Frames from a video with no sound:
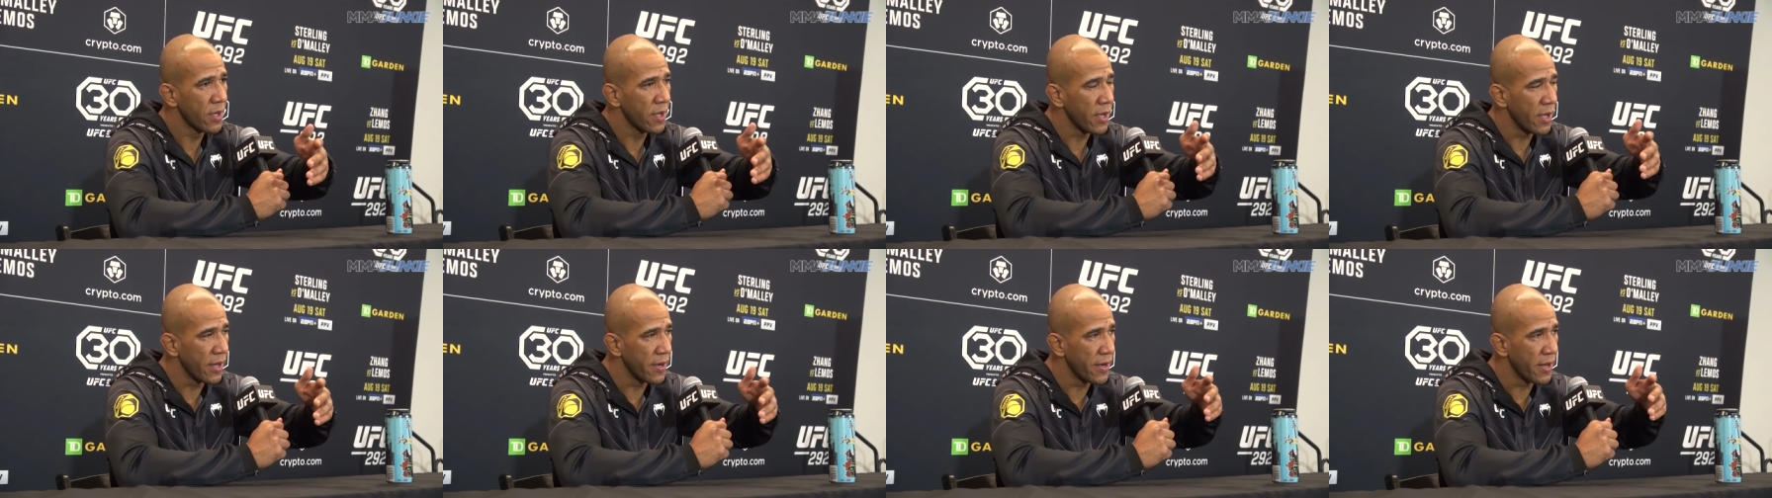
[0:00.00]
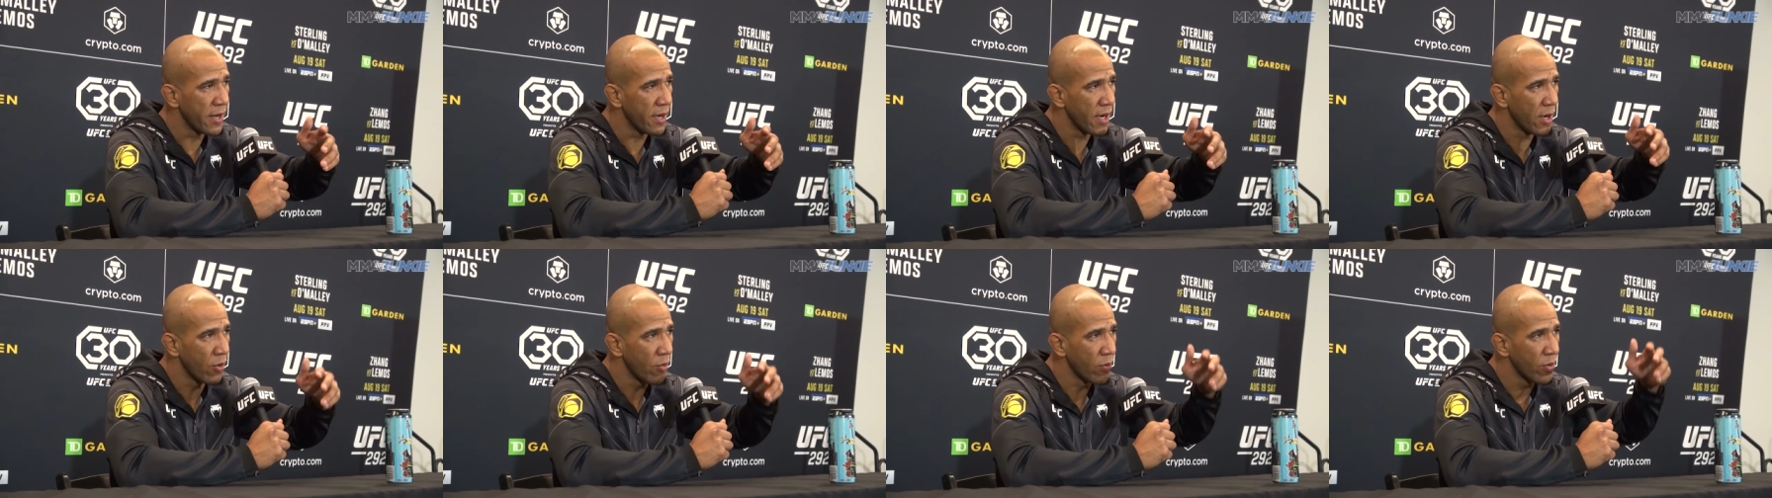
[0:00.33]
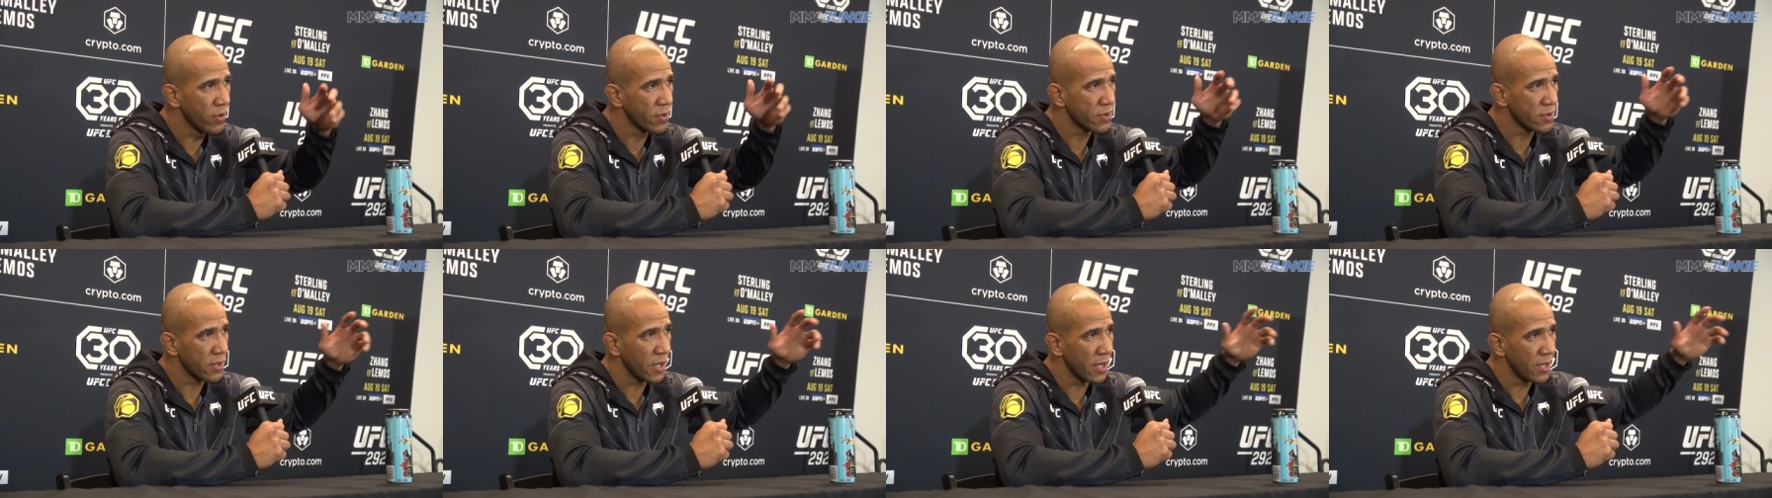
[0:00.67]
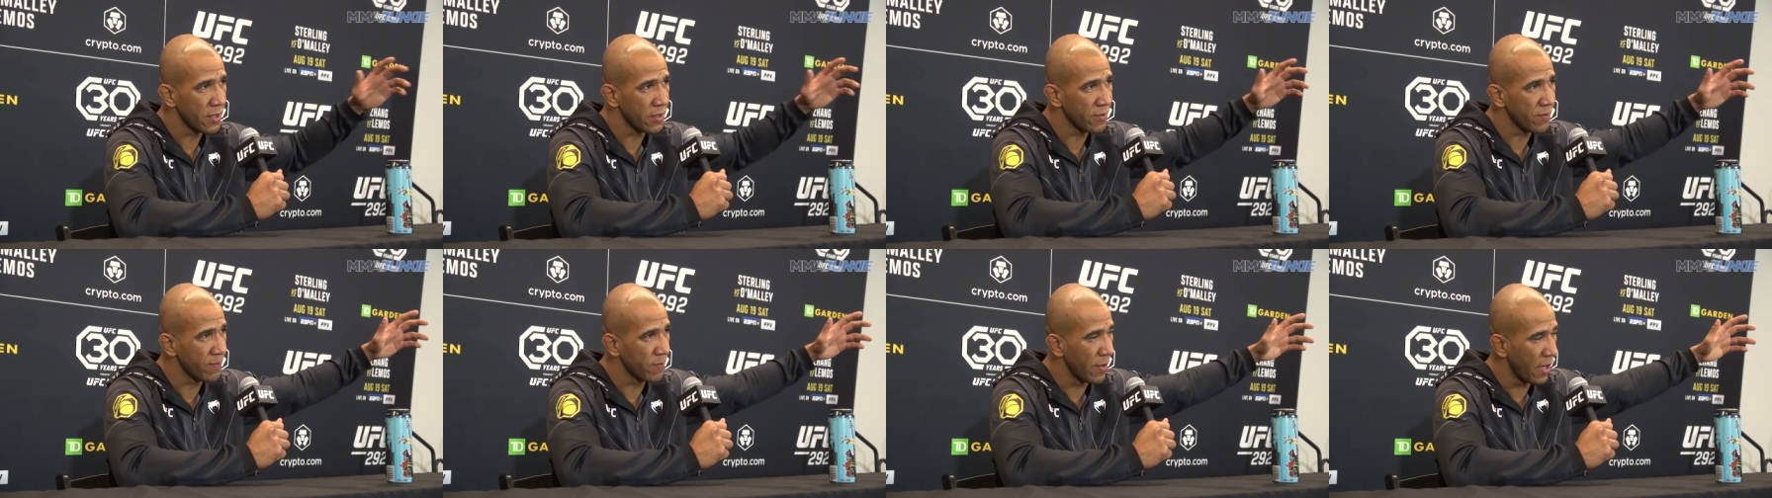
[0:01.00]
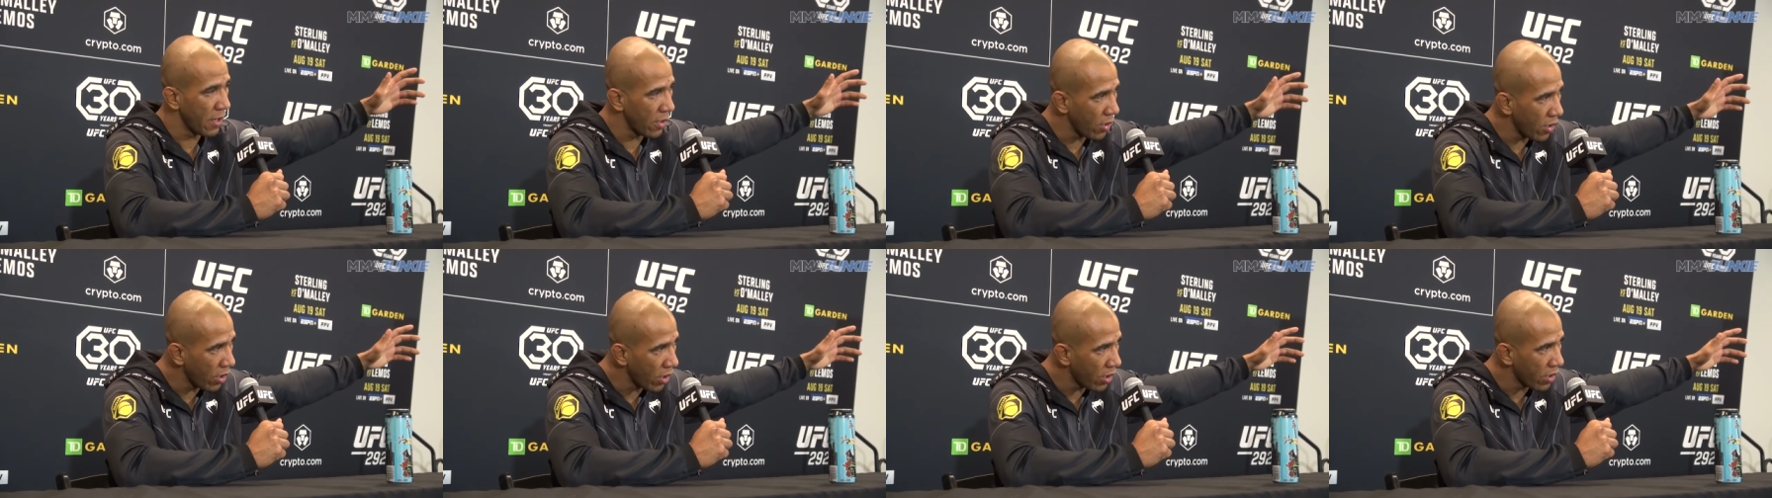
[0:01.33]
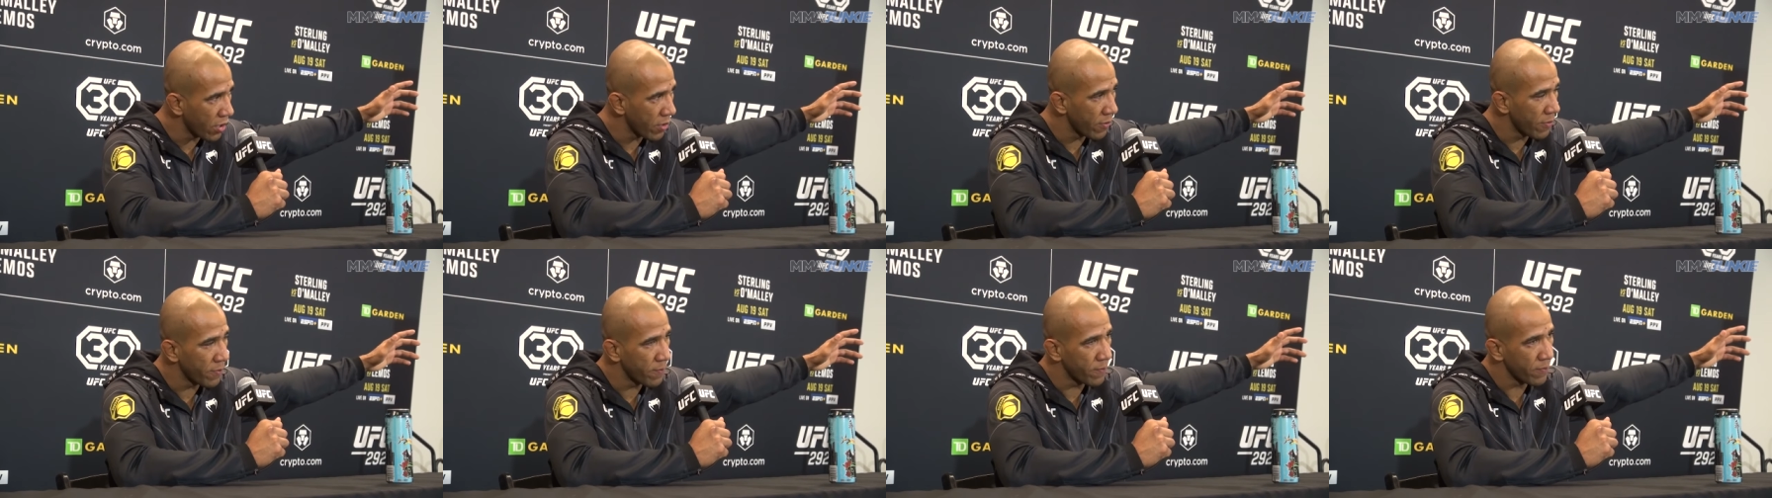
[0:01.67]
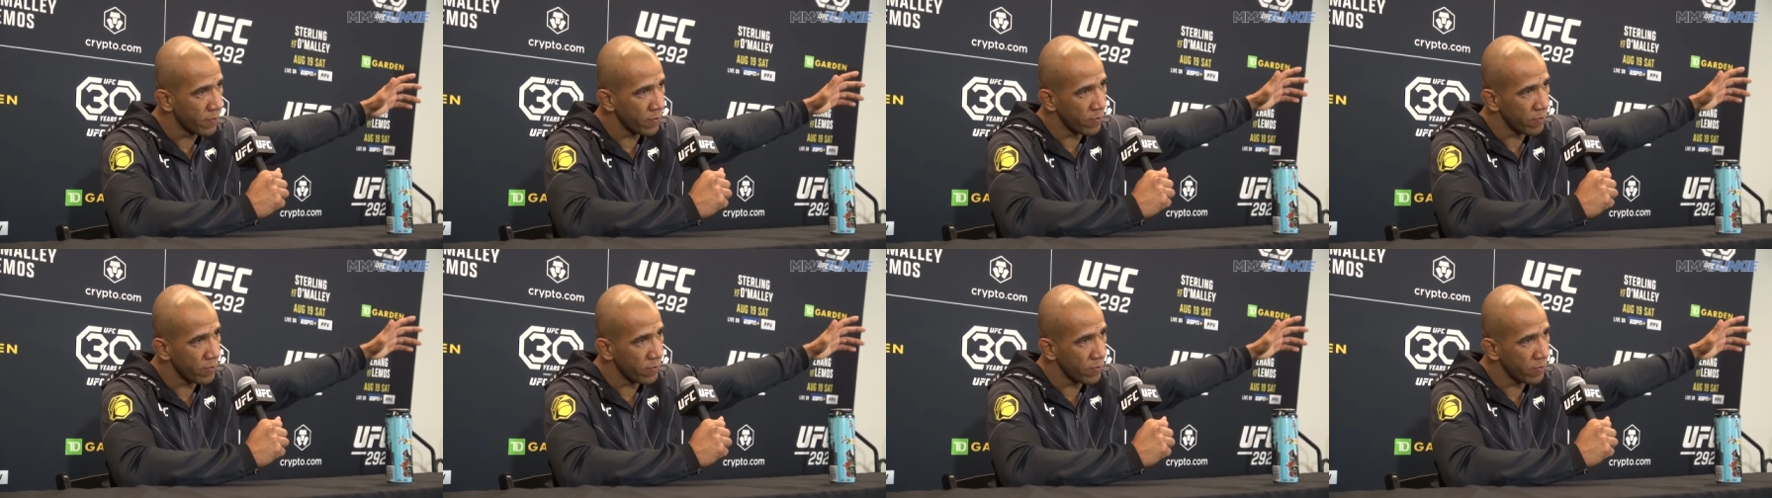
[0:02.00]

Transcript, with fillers: and then I was like a lot of